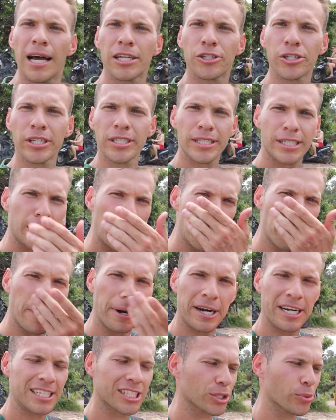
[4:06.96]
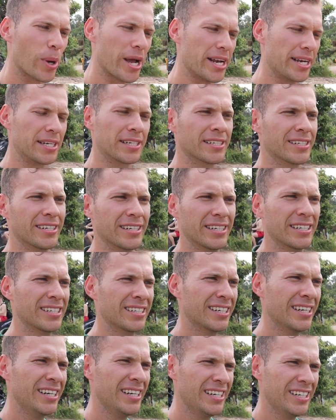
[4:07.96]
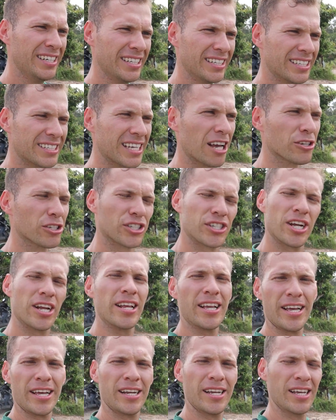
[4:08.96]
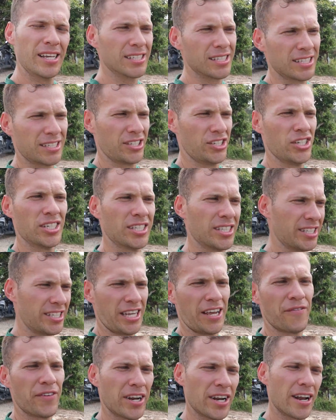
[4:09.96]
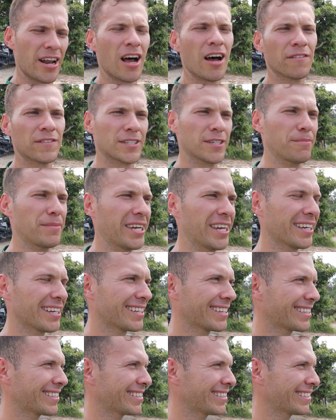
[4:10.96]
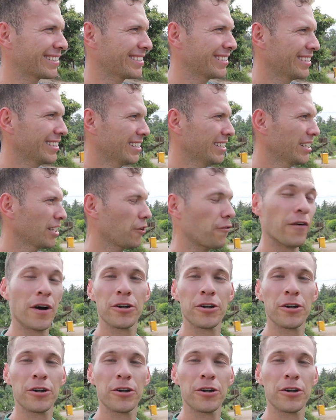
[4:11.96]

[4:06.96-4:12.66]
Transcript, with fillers: As you can see, I'm already sweating. That's how stunning it is. It's just giving it off to me. You